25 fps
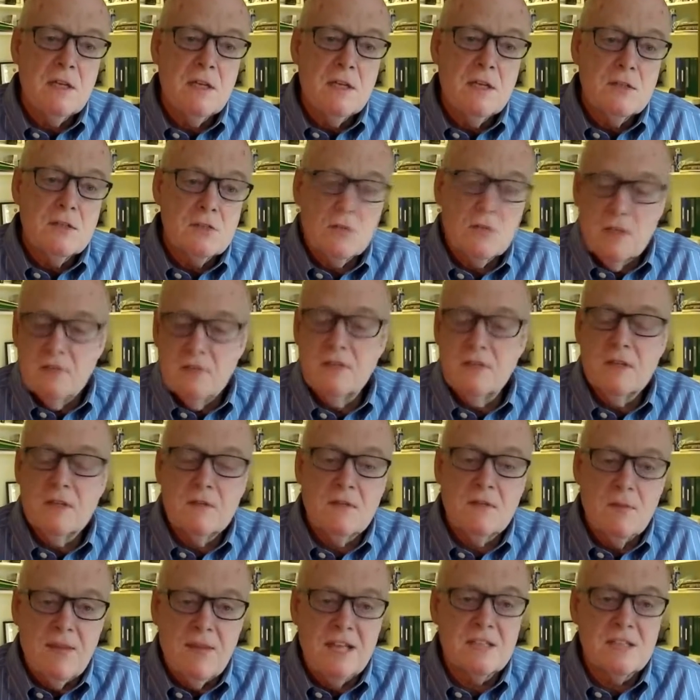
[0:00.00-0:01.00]
So even if the
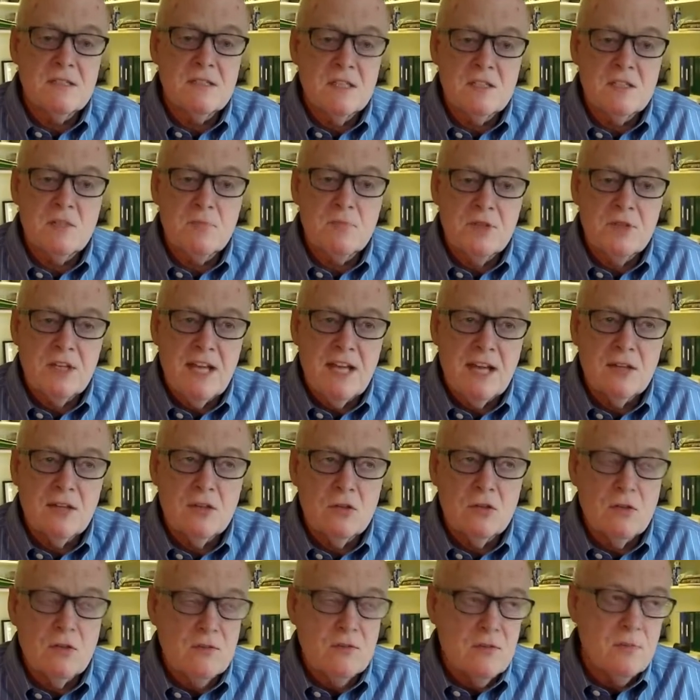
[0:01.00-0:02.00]
mask doesn't protect
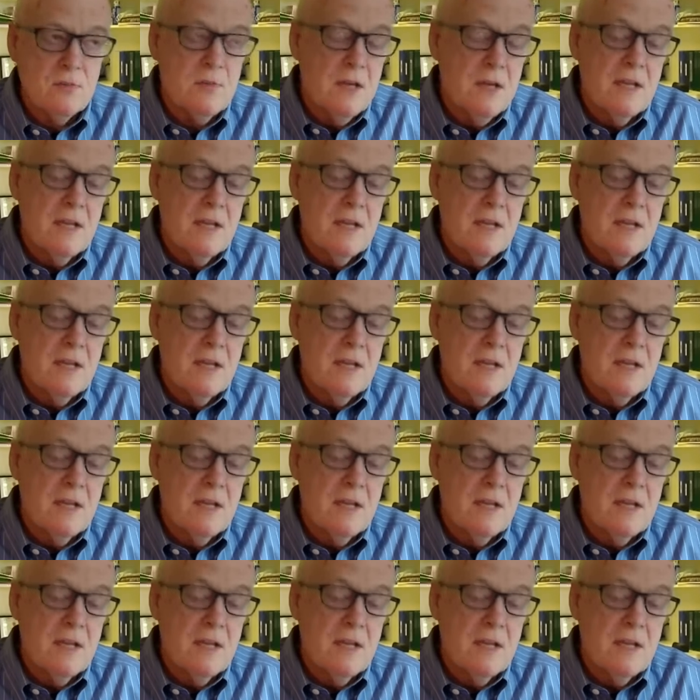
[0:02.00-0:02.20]
you, if it